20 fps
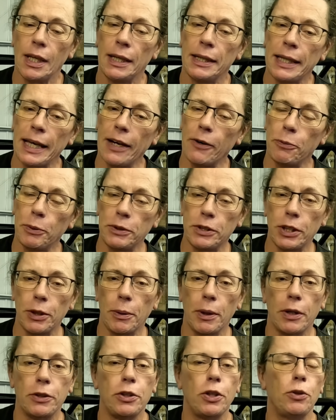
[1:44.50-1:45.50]
Now, if we
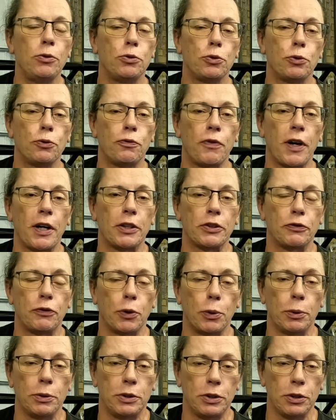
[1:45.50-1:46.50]
do our usual fast
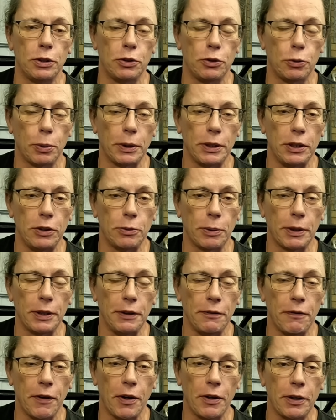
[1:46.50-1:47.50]
forward to
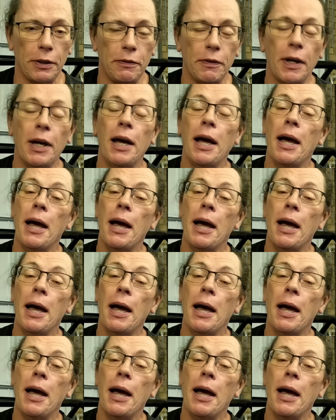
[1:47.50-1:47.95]
2025,